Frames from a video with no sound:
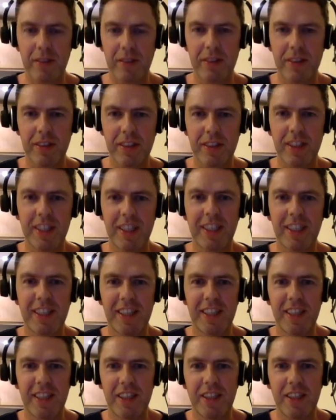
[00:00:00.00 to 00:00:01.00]

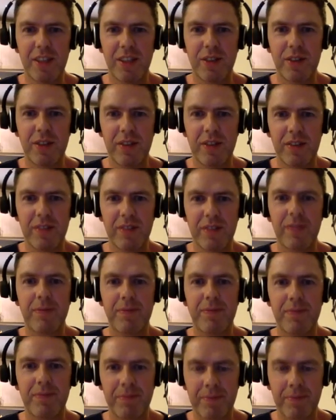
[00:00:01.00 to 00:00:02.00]

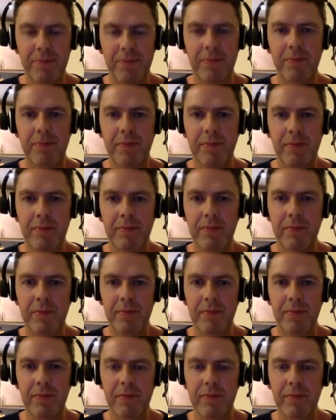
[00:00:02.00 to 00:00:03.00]

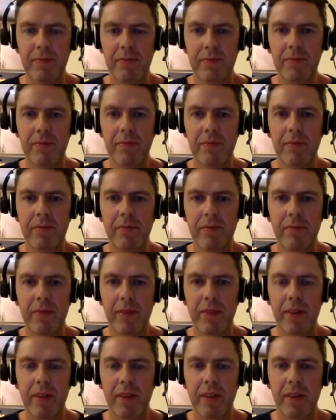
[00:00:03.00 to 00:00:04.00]

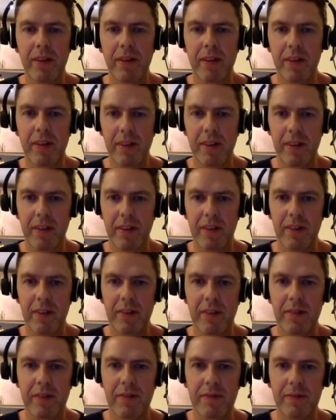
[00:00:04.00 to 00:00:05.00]

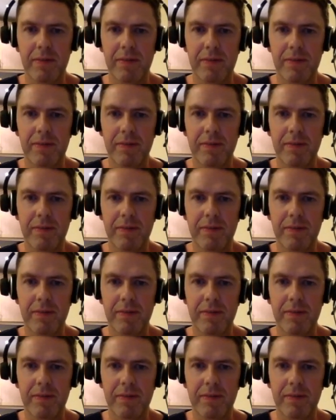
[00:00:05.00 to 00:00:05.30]
(not speaking)